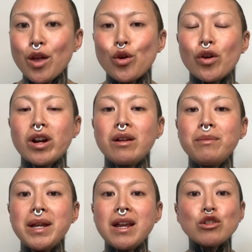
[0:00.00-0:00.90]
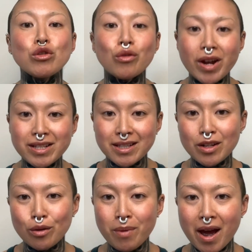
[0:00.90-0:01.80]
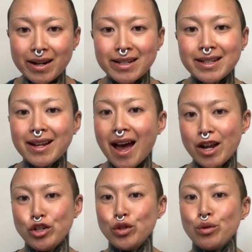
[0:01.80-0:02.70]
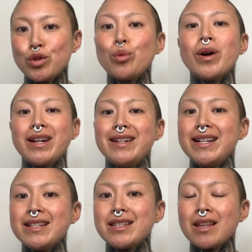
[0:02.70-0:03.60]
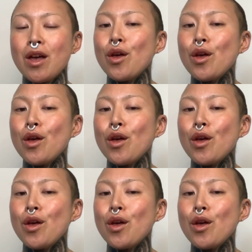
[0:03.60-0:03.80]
you're going to be trusting your body to guide you to what it needs.